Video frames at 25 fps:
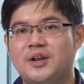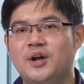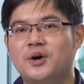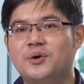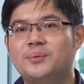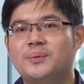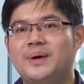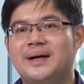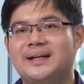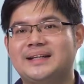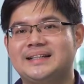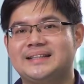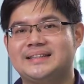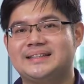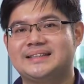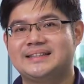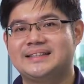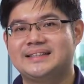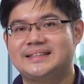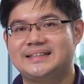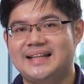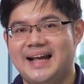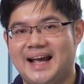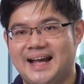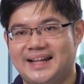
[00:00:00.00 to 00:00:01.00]
no one is
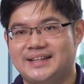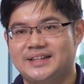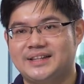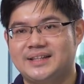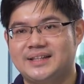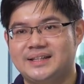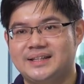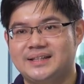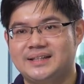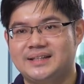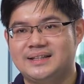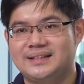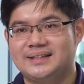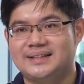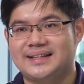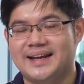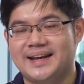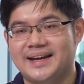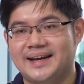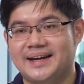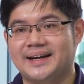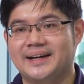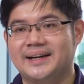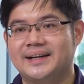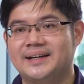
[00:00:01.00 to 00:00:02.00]
yet
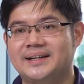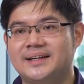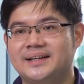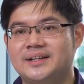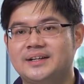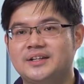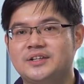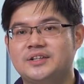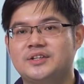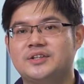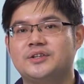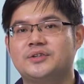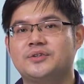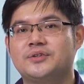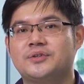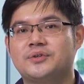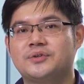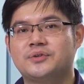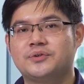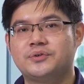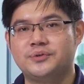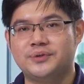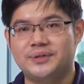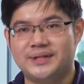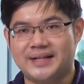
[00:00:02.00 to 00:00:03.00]
there to
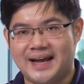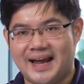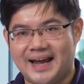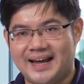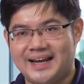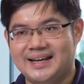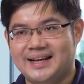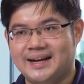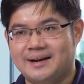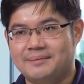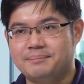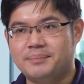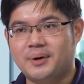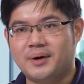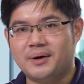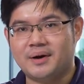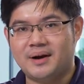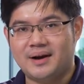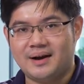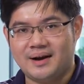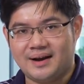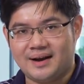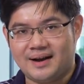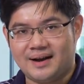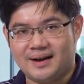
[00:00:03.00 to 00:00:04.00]
create a,
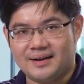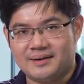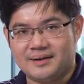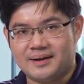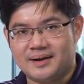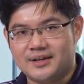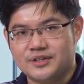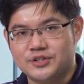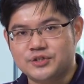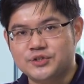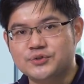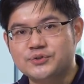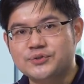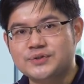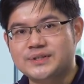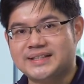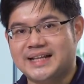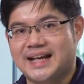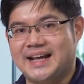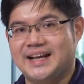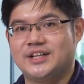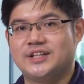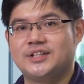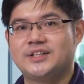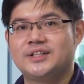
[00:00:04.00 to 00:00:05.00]
a, a
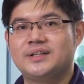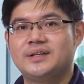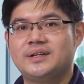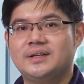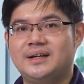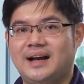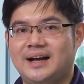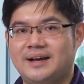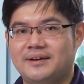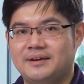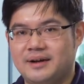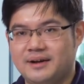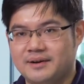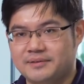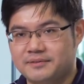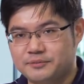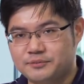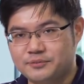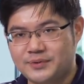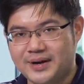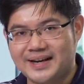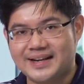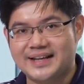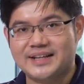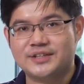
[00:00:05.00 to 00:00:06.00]
usage a, a
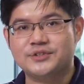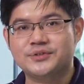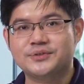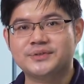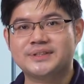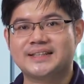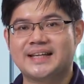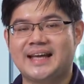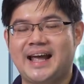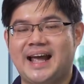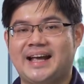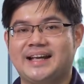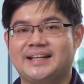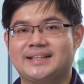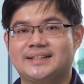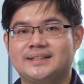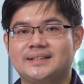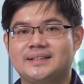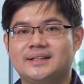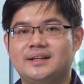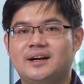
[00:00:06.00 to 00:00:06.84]
valid use case